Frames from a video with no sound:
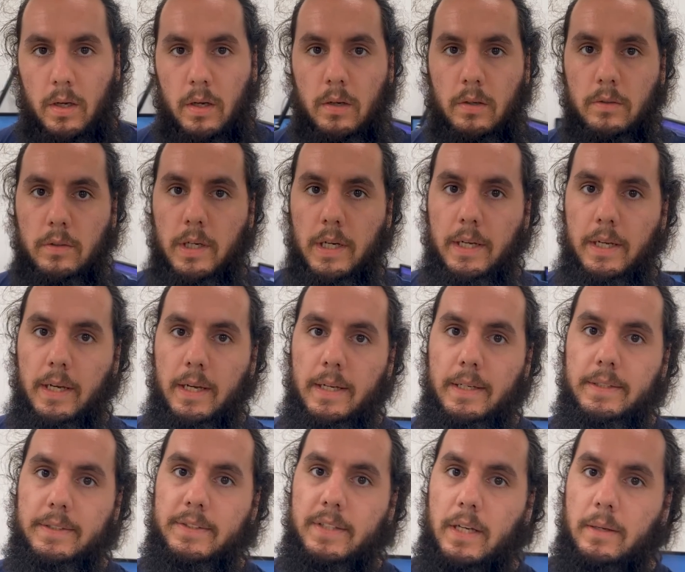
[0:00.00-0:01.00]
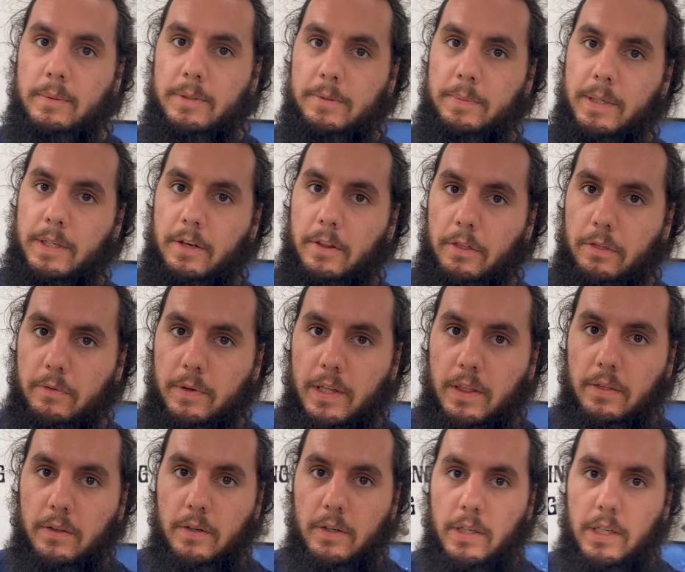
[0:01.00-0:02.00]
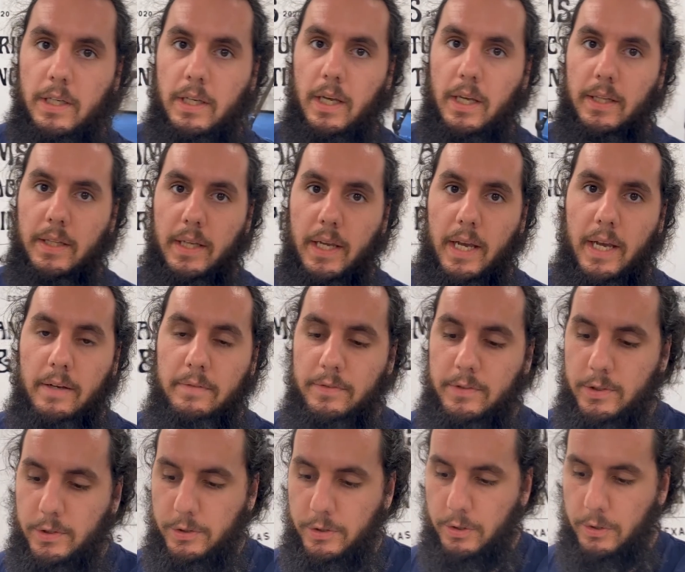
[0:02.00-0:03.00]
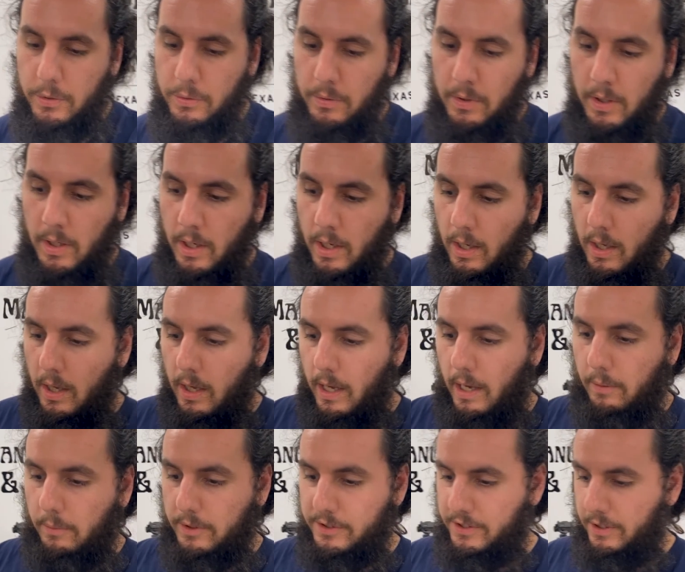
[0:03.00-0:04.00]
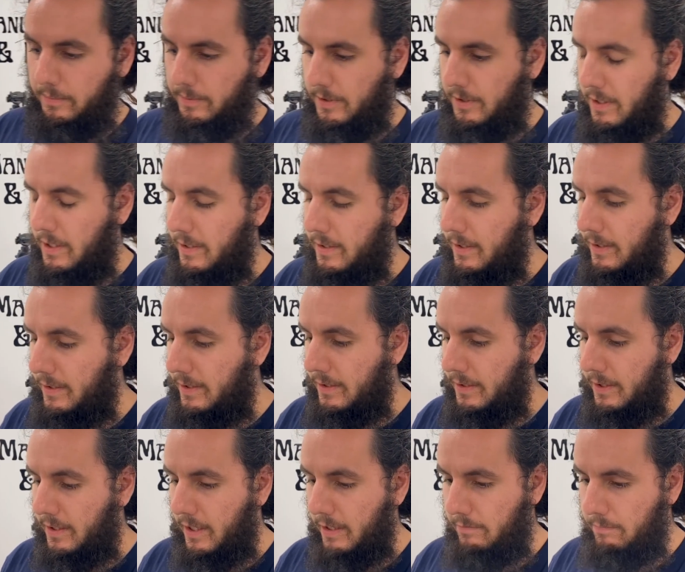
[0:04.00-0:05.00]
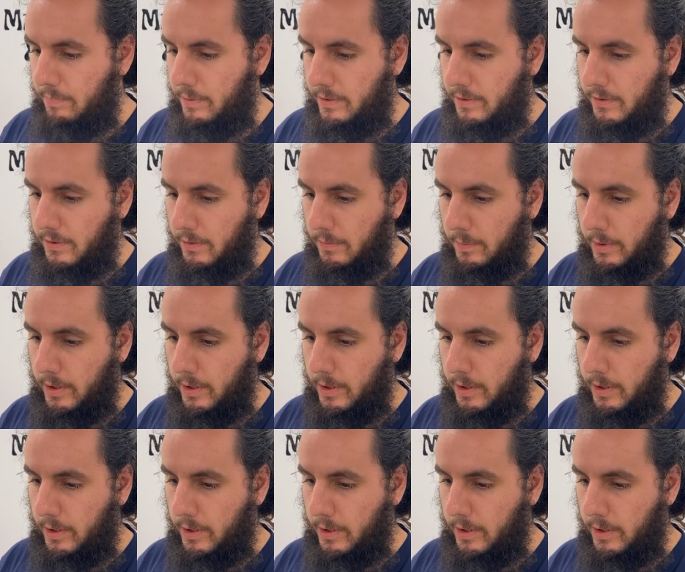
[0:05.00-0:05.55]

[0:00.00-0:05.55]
All right, guys, time is about 3:30 in the afternoon. I was able to get the DTF printer